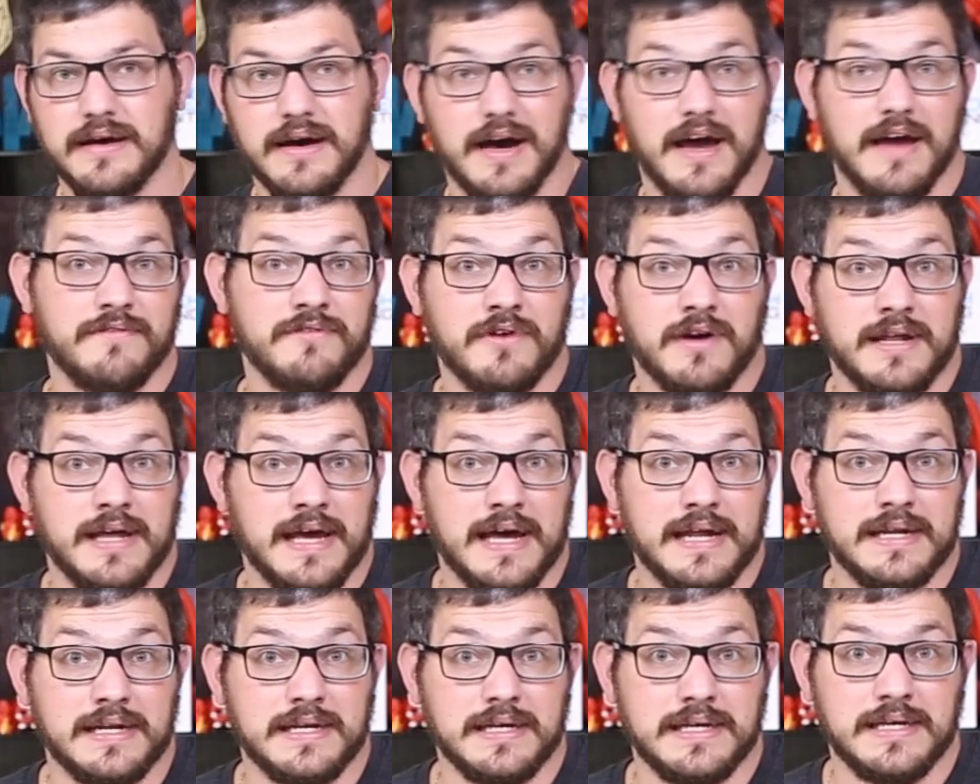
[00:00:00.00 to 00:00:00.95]
I've not
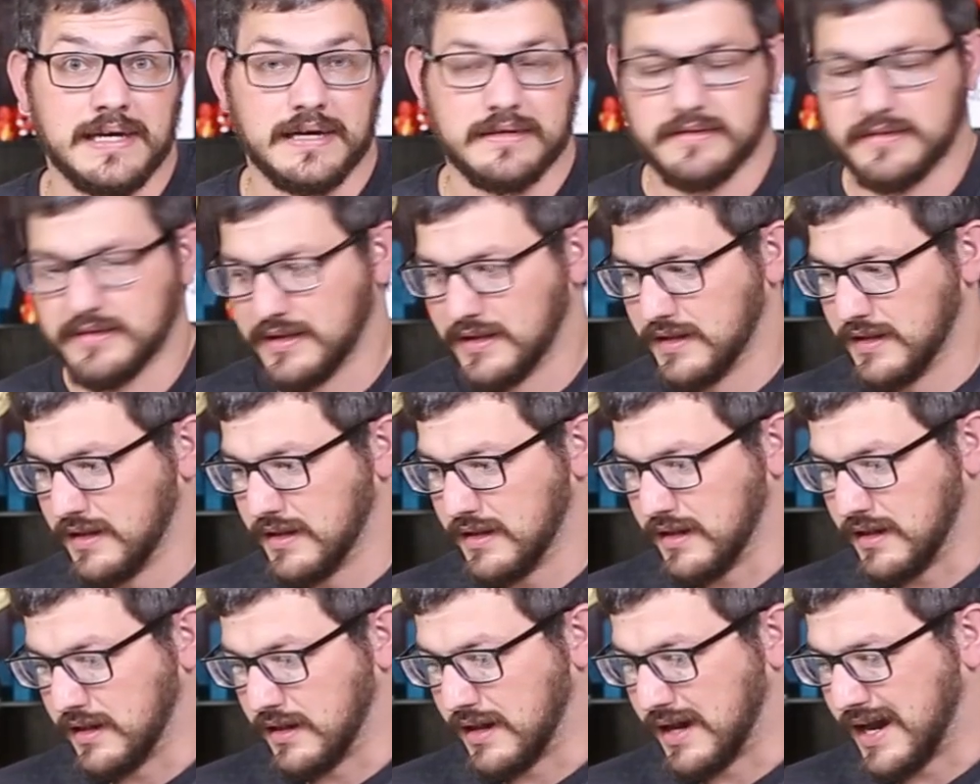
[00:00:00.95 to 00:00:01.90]
had any yet.
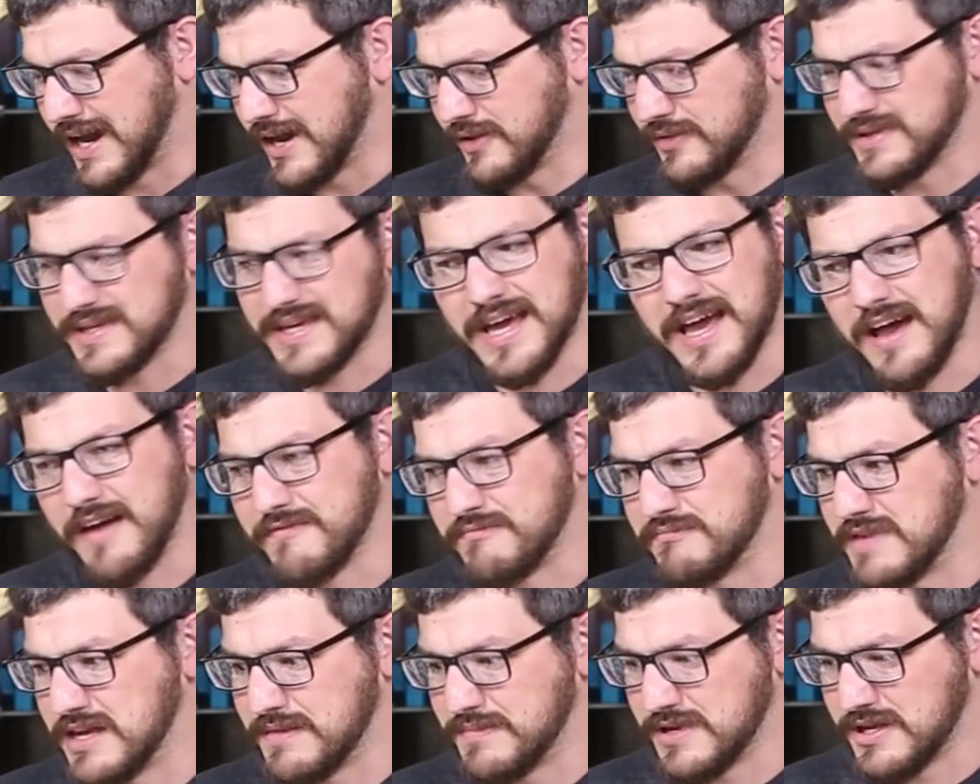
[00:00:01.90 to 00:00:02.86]
I only
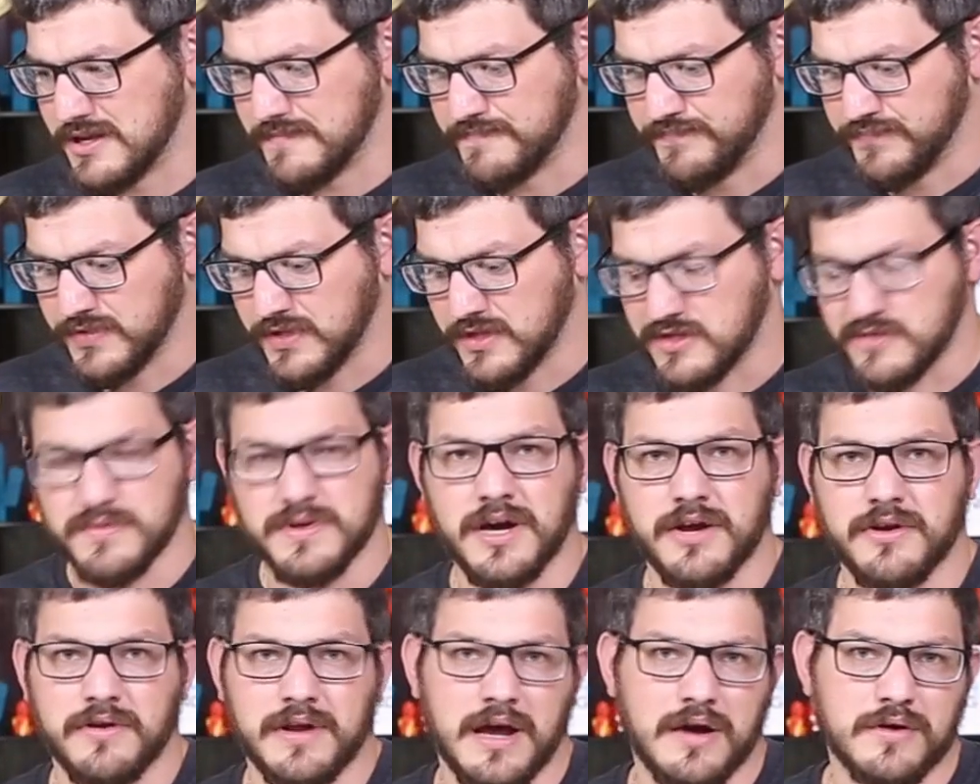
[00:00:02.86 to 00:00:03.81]
have maybe
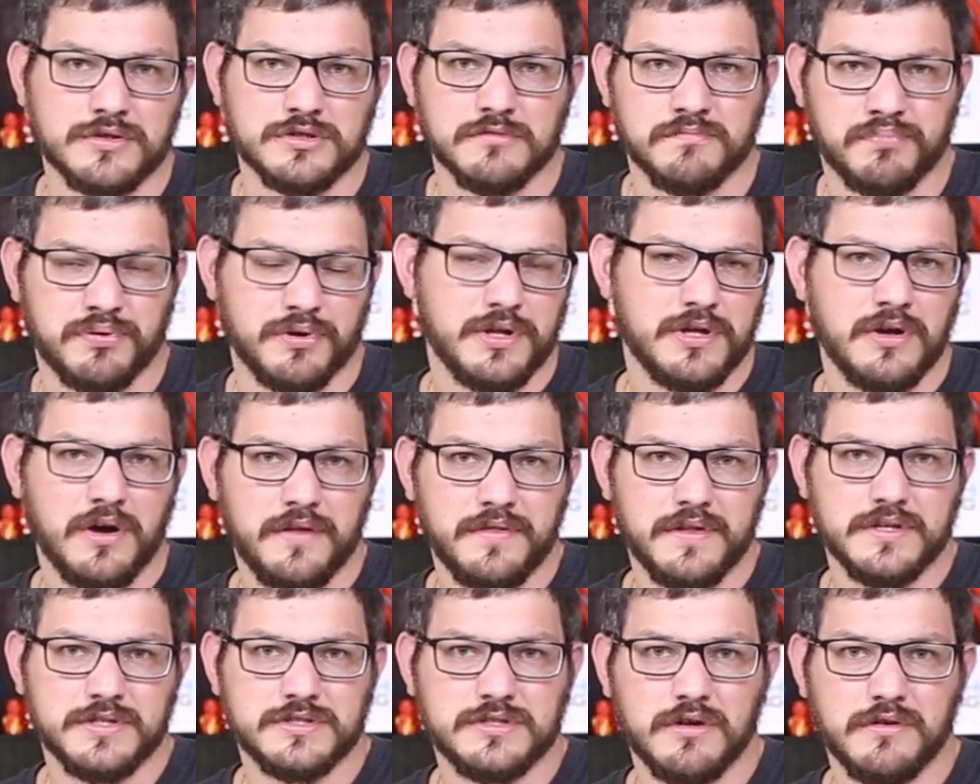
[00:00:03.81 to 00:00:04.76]
300 hours of printing on
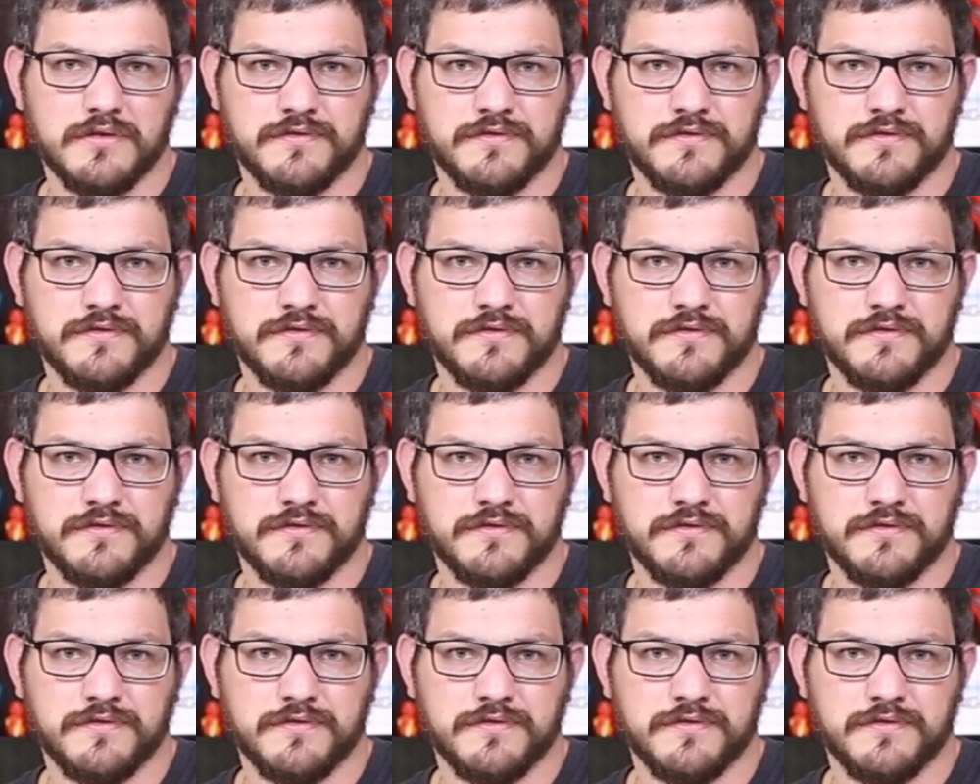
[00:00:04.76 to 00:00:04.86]
this so